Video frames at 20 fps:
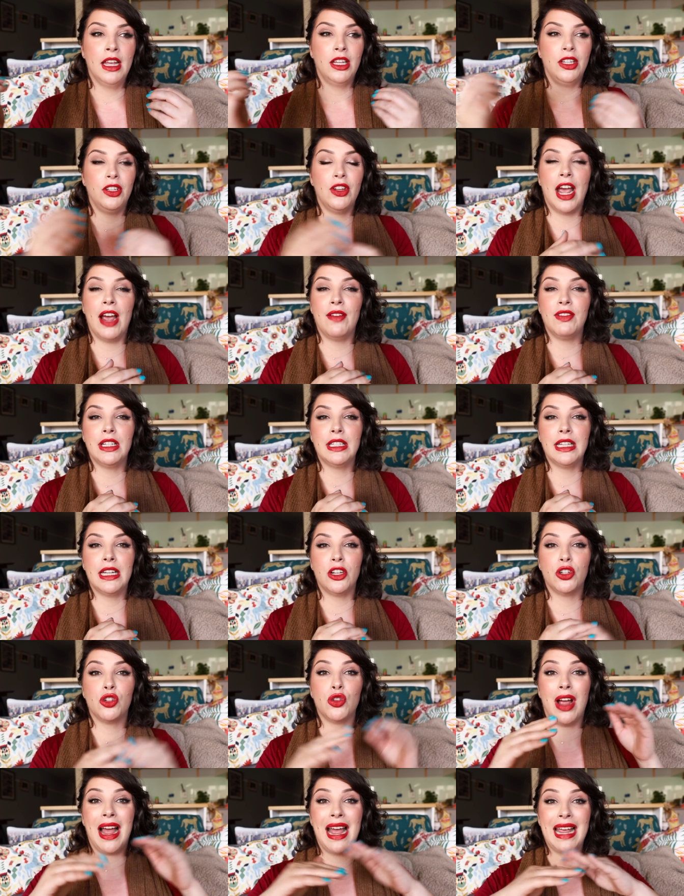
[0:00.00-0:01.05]
you have to let
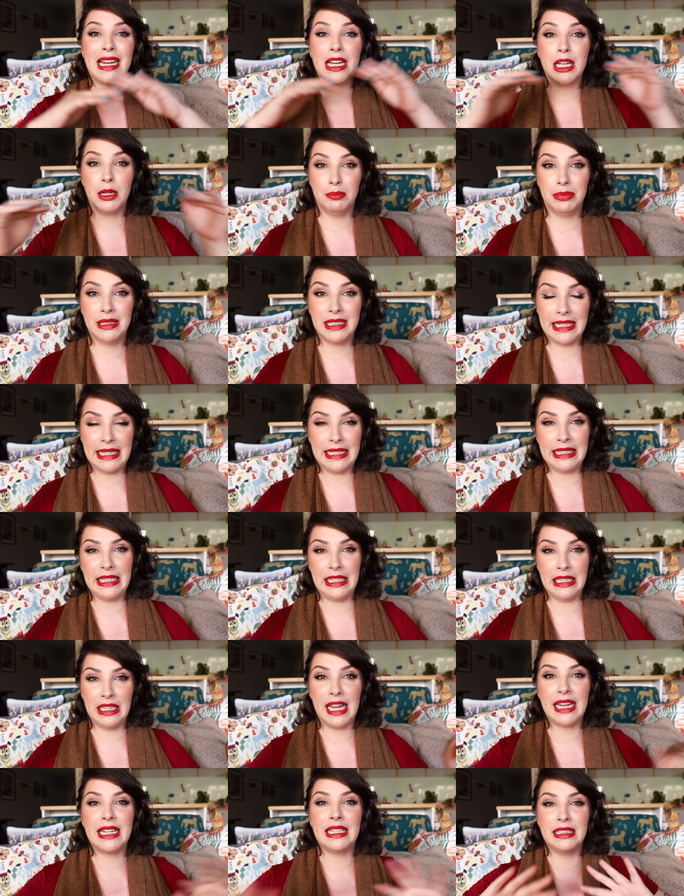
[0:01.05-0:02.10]
it dry
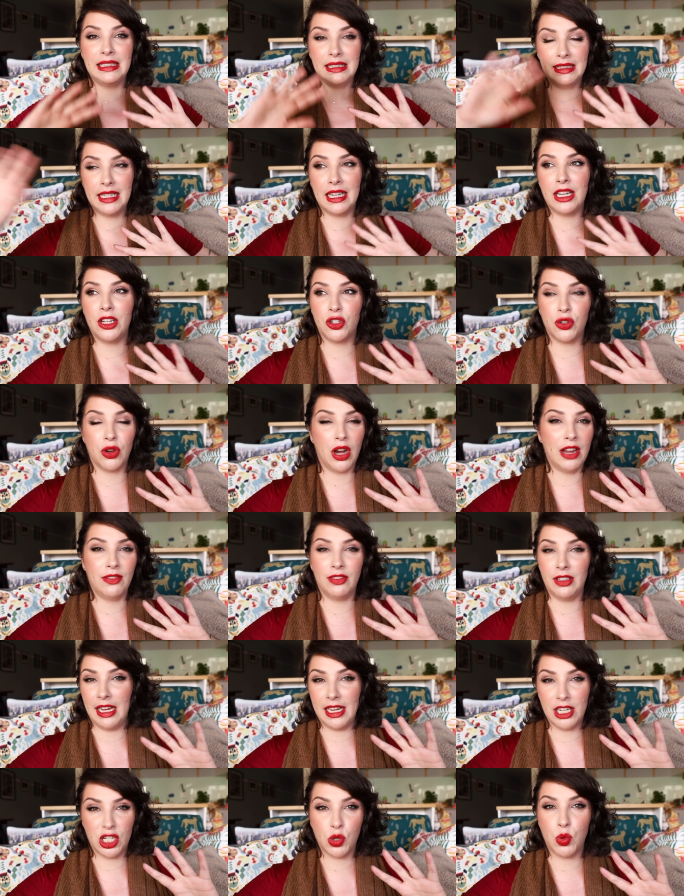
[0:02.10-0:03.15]
completely, like let it dry
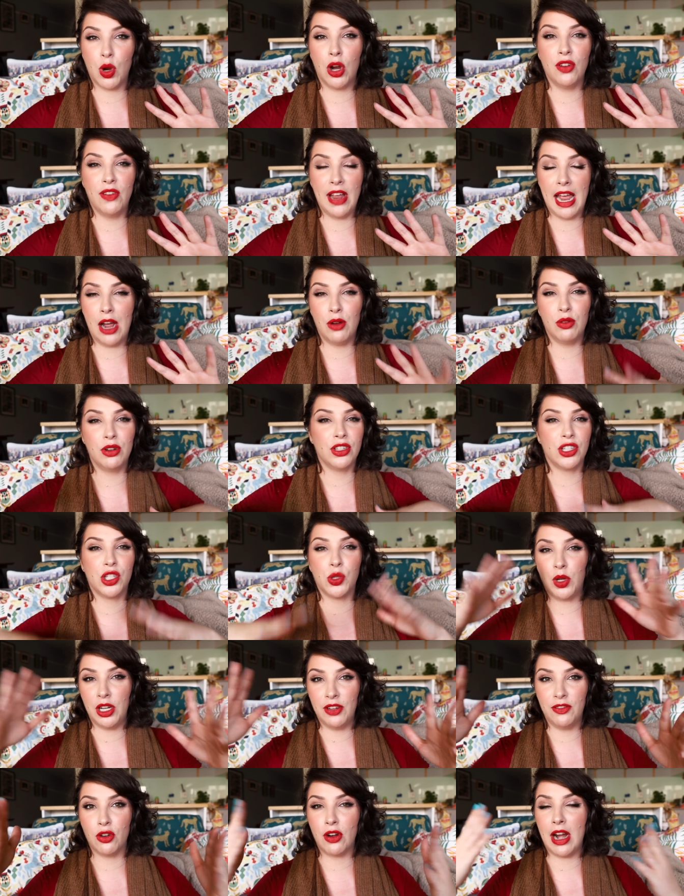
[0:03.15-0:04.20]
for like 12 hours,
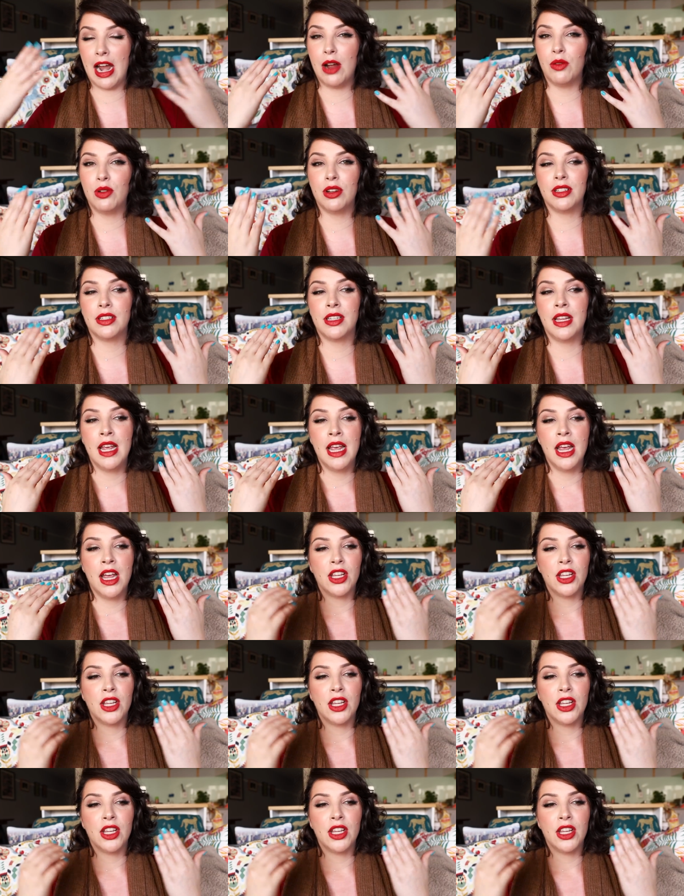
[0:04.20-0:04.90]
24 hours.